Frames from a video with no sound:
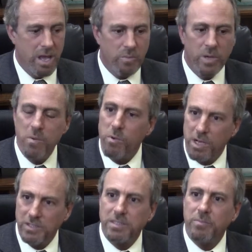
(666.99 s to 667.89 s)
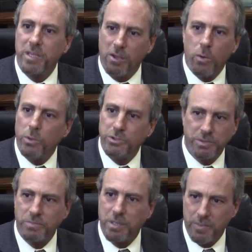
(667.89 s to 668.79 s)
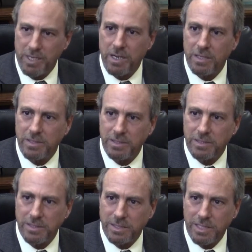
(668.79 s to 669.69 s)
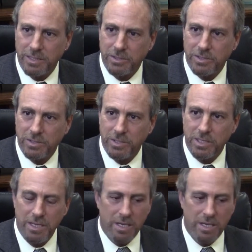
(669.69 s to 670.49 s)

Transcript: And we want something wholesome coming out of these discussions.